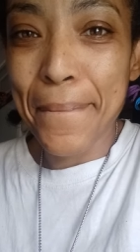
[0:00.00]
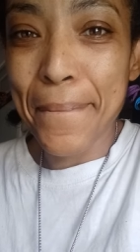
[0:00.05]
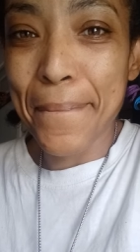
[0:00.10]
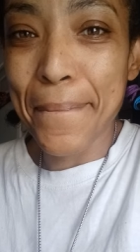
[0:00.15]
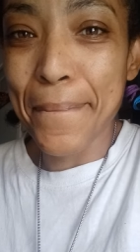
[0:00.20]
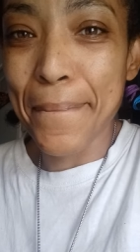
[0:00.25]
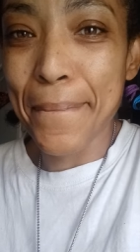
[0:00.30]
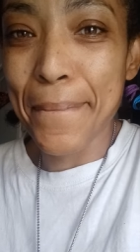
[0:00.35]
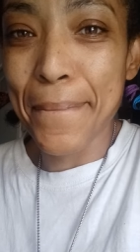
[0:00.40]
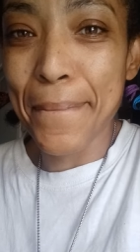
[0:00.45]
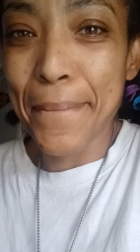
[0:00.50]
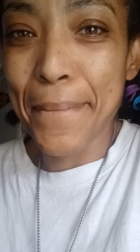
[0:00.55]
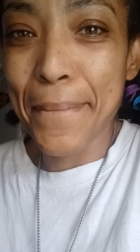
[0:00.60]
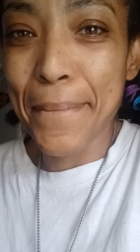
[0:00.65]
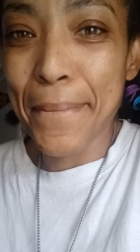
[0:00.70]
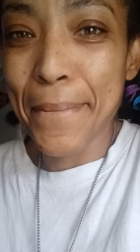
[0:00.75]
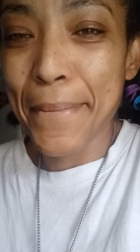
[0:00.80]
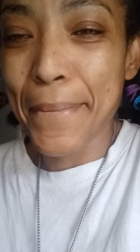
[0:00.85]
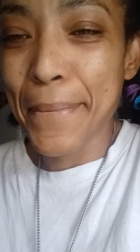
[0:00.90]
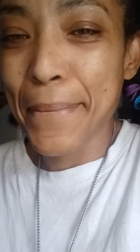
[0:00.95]

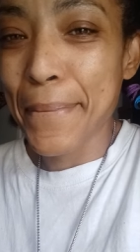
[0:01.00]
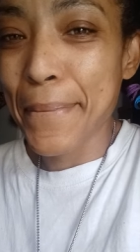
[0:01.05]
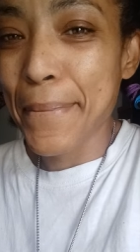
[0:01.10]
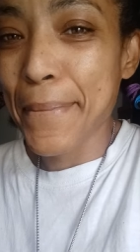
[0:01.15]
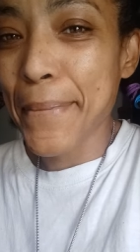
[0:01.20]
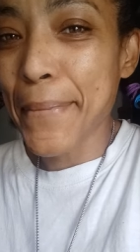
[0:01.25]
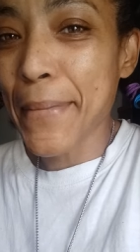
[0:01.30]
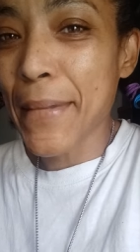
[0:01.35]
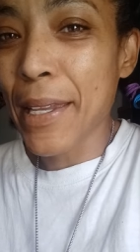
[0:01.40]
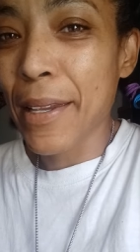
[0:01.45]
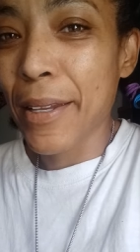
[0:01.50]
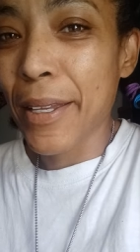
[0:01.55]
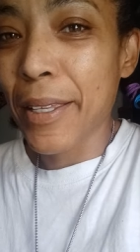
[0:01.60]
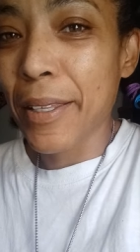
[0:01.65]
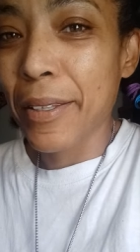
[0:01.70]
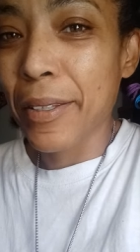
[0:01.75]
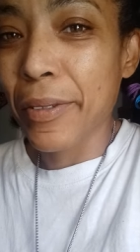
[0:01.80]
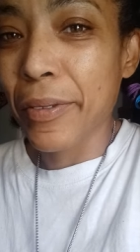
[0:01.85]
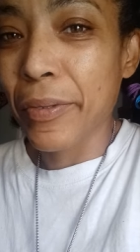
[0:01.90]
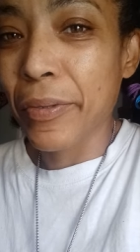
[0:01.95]

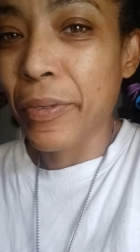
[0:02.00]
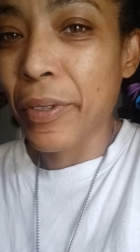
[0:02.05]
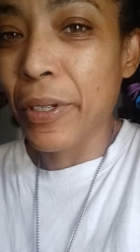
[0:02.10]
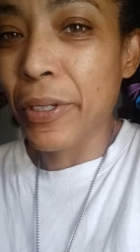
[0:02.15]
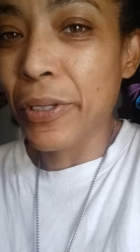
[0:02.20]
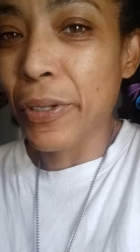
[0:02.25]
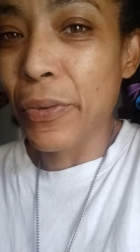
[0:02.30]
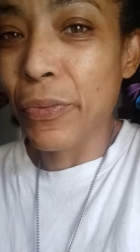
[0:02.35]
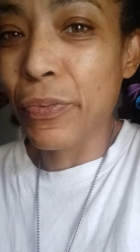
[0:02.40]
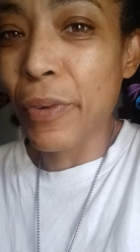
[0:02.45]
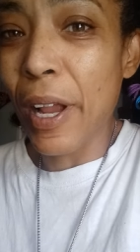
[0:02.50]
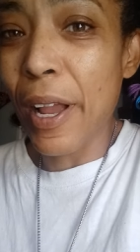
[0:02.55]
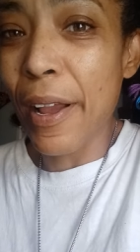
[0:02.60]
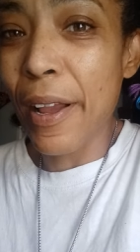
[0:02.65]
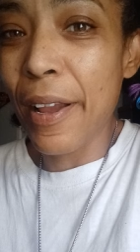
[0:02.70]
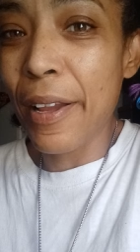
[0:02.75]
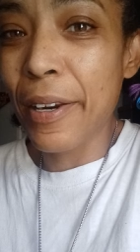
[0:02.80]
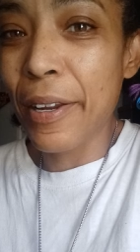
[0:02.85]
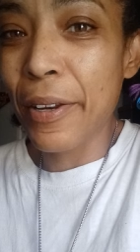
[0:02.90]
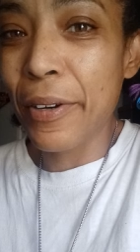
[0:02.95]
Hmm. There's a
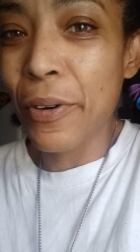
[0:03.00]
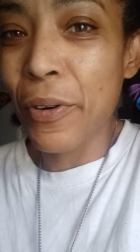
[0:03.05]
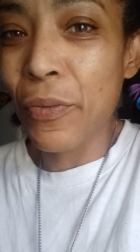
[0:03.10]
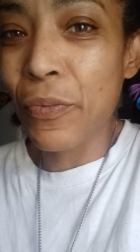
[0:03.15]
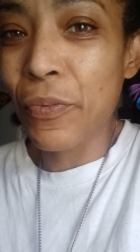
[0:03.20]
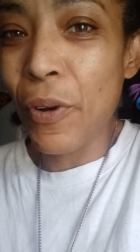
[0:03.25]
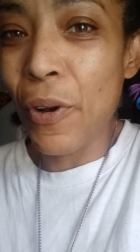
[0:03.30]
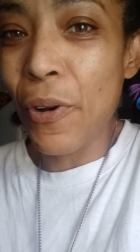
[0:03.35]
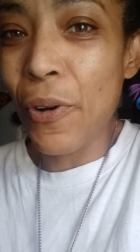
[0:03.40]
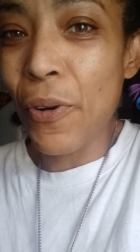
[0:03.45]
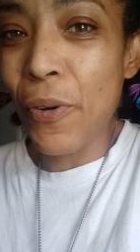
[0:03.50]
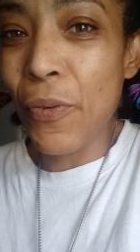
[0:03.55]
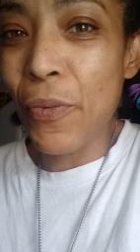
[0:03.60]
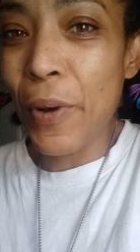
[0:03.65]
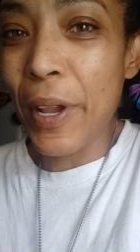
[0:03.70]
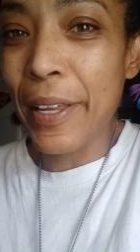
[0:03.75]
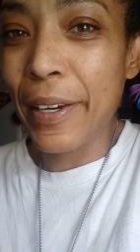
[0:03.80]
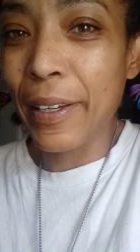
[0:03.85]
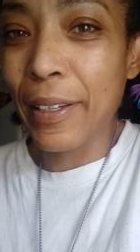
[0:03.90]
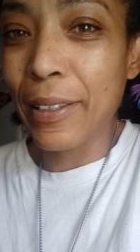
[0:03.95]
right and a wrong
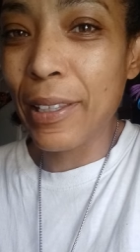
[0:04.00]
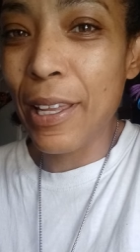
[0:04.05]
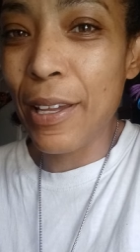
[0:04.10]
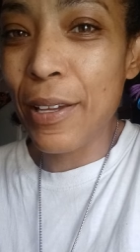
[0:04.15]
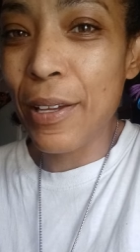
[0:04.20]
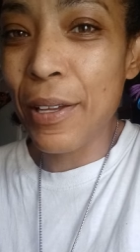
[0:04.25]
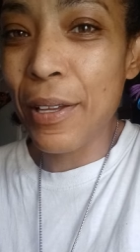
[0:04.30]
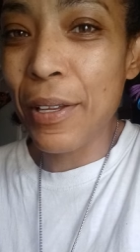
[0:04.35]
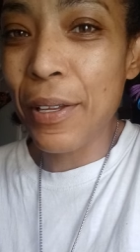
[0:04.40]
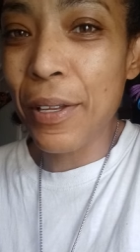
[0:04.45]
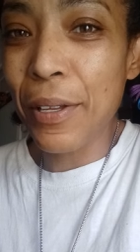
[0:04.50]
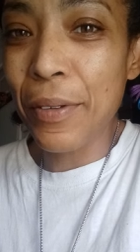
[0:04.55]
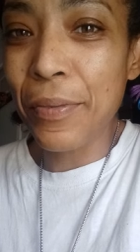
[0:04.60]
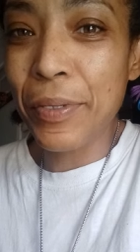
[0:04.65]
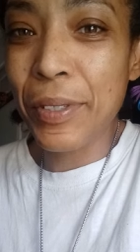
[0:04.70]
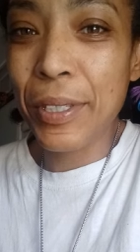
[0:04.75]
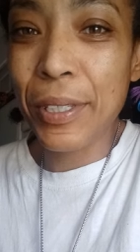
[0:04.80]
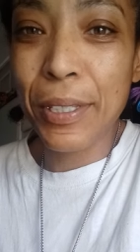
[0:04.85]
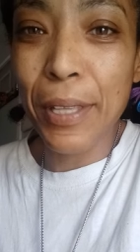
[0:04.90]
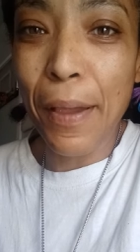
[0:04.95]
way to love
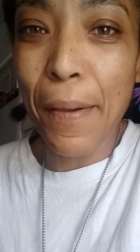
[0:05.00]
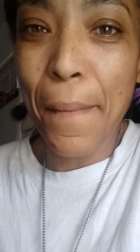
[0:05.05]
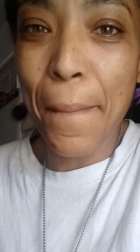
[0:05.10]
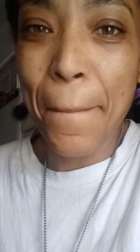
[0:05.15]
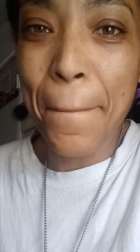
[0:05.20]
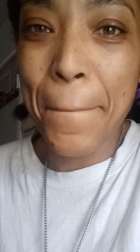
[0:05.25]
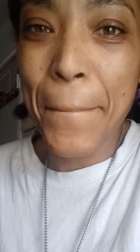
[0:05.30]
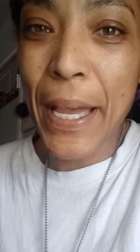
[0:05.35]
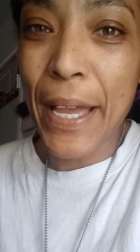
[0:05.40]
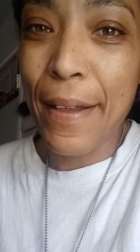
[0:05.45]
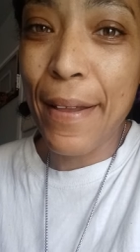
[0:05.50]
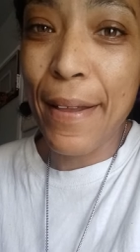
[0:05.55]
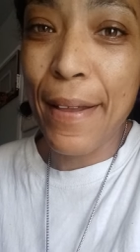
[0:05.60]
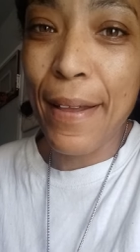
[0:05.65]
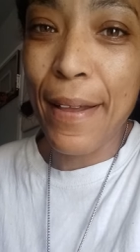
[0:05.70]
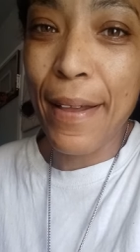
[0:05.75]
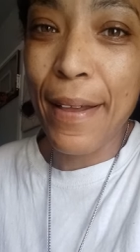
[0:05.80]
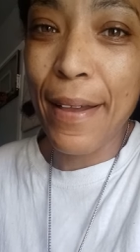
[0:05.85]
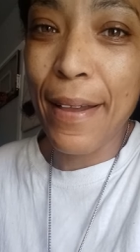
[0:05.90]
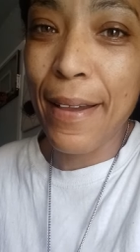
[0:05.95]

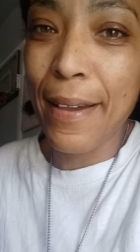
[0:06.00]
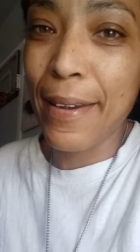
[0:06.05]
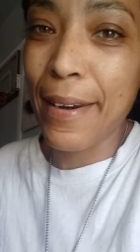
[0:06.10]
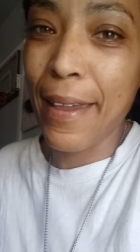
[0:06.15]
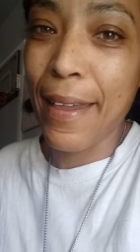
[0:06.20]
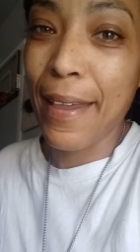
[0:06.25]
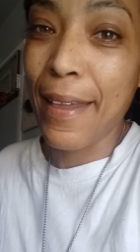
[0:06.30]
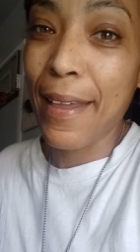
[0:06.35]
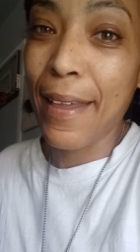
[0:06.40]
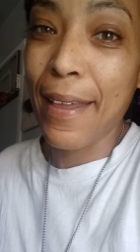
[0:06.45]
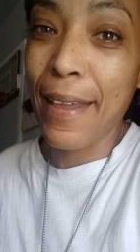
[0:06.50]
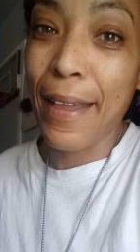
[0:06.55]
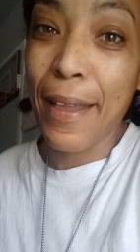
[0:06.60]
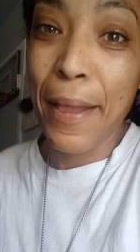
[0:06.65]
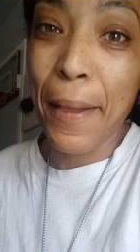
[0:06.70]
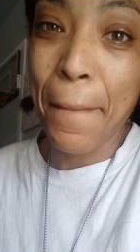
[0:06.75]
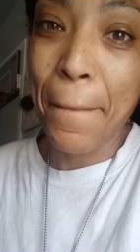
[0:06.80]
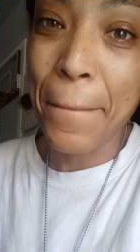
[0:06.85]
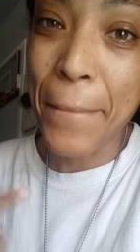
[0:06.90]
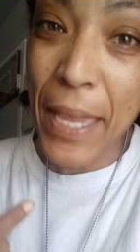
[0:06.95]

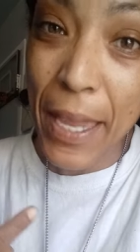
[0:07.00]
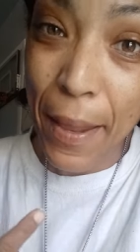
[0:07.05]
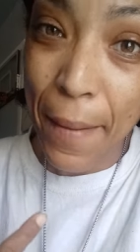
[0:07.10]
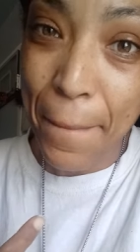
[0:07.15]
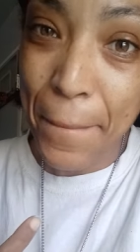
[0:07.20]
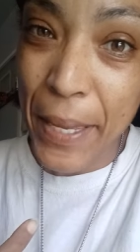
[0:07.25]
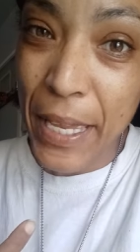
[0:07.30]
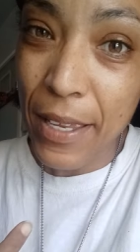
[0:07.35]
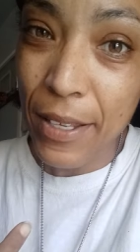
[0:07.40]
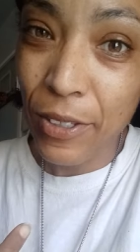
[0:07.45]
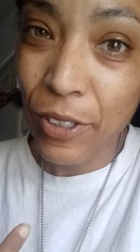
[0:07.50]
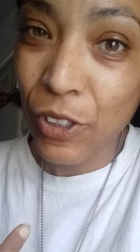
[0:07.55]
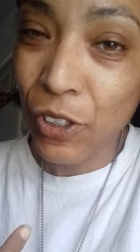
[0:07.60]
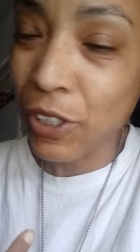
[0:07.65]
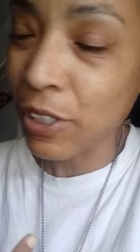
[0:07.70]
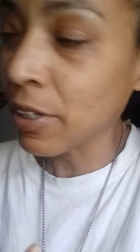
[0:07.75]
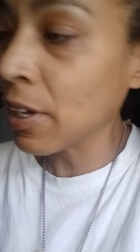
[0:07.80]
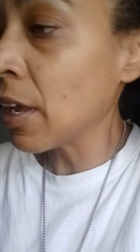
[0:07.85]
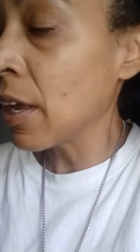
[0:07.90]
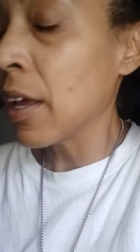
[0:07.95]
somebody. Me,
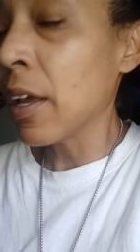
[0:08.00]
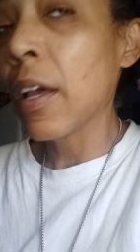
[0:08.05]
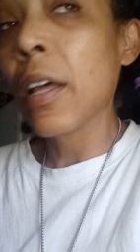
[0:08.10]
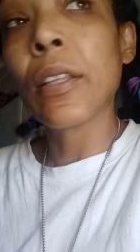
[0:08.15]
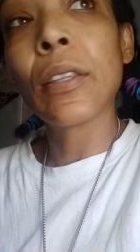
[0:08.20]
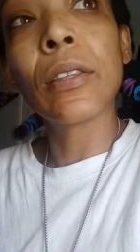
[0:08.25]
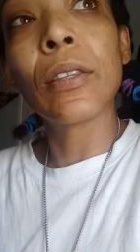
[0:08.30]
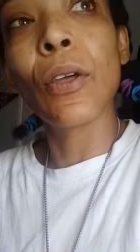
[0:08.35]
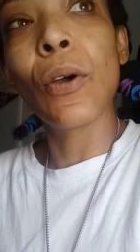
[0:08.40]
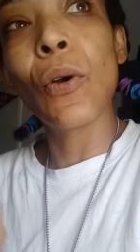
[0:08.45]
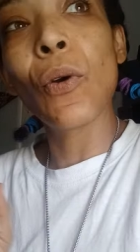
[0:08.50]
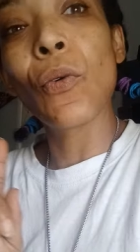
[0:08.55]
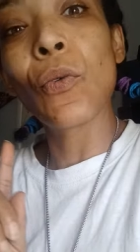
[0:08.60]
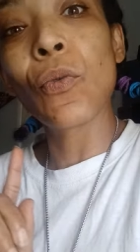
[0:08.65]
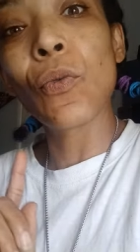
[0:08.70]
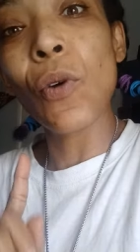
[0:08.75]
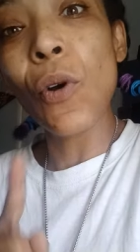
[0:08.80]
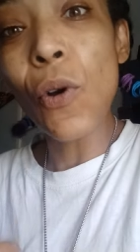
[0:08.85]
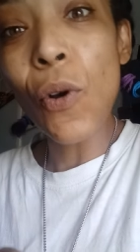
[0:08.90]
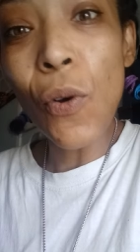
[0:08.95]
bitch. The
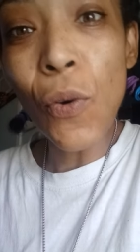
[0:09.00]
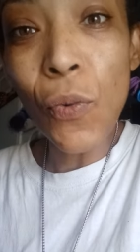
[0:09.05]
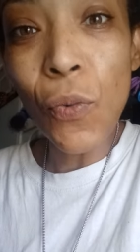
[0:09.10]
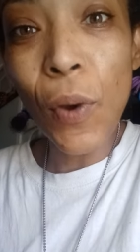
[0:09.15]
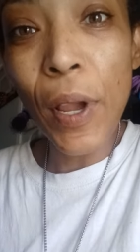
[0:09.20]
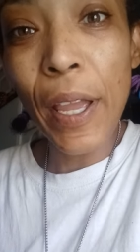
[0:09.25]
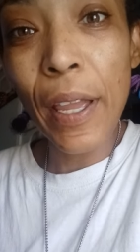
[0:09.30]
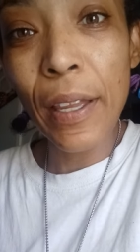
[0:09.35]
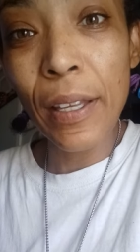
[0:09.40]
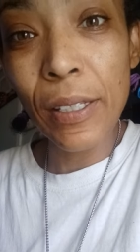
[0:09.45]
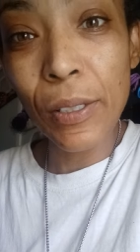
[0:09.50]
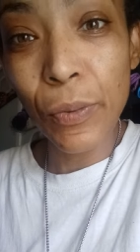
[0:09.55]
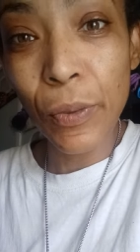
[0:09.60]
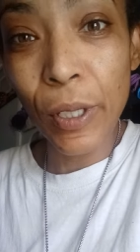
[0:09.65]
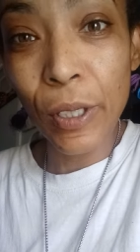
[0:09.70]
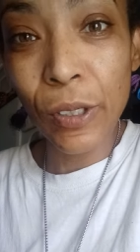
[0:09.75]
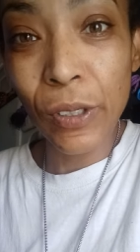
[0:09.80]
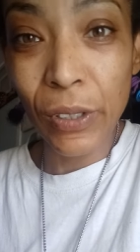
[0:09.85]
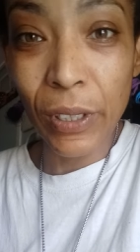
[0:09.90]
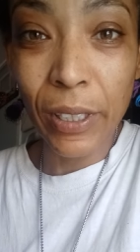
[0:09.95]
wrong way is
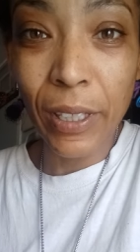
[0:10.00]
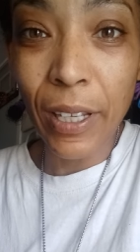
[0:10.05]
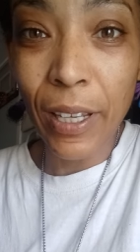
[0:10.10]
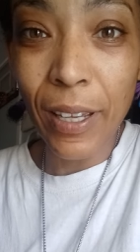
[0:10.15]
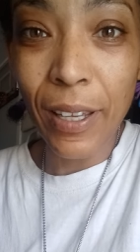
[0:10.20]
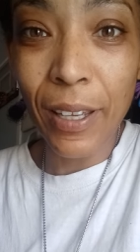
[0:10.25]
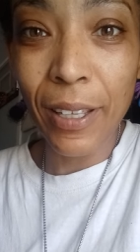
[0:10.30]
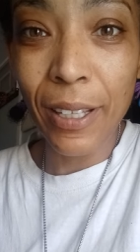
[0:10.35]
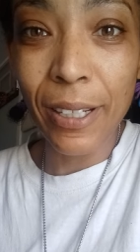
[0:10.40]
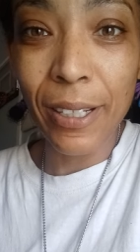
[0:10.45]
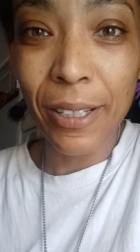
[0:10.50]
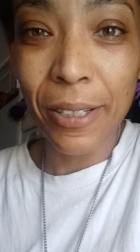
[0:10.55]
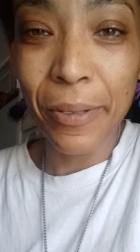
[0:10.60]
what you did.